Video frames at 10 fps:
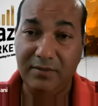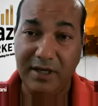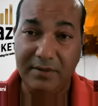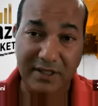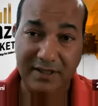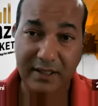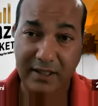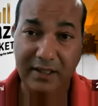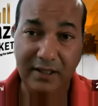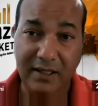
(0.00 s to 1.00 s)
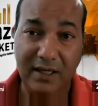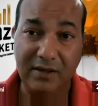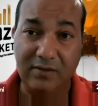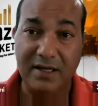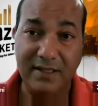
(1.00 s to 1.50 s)
PPC
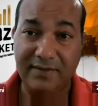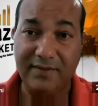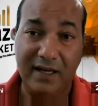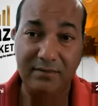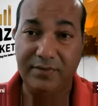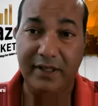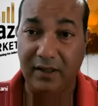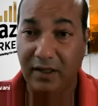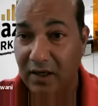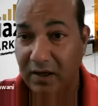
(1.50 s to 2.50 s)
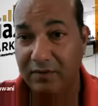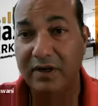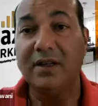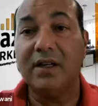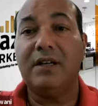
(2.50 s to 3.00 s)
aggressive campaign. We're
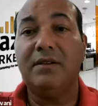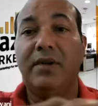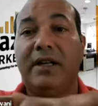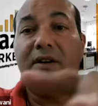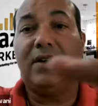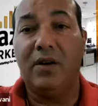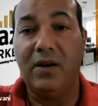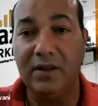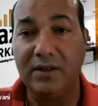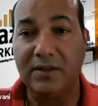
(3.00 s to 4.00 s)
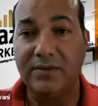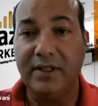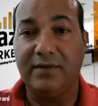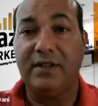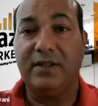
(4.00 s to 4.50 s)
going to combine all three
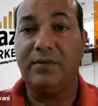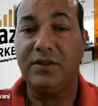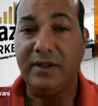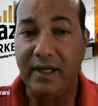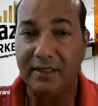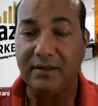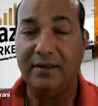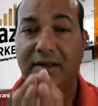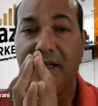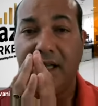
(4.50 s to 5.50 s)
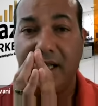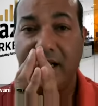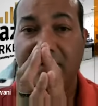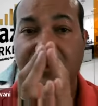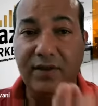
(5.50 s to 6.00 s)
of them together,
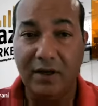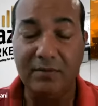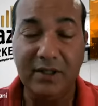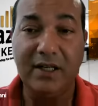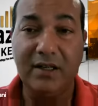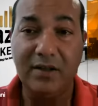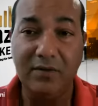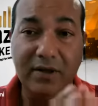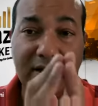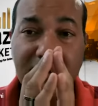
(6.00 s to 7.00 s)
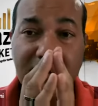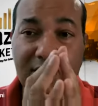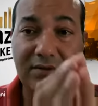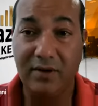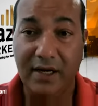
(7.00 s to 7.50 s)
and from there we are going
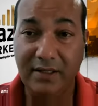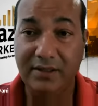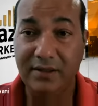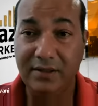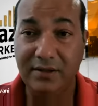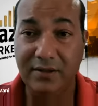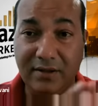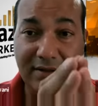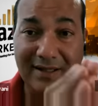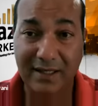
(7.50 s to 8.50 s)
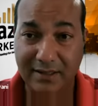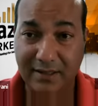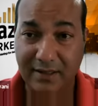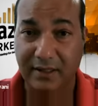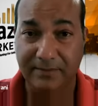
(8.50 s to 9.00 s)
to write your
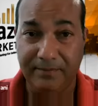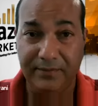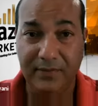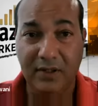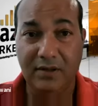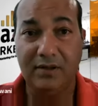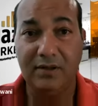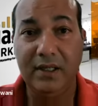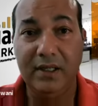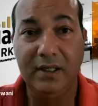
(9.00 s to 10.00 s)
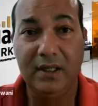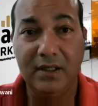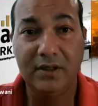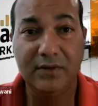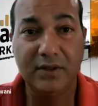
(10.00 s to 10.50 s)
listing. Okay,
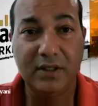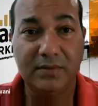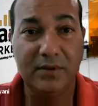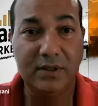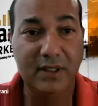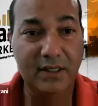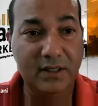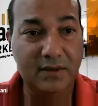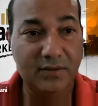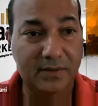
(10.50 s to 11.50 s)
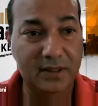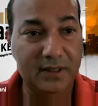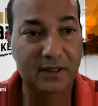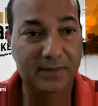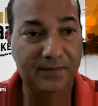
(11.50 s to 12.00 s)
so we're going to put this scribbles,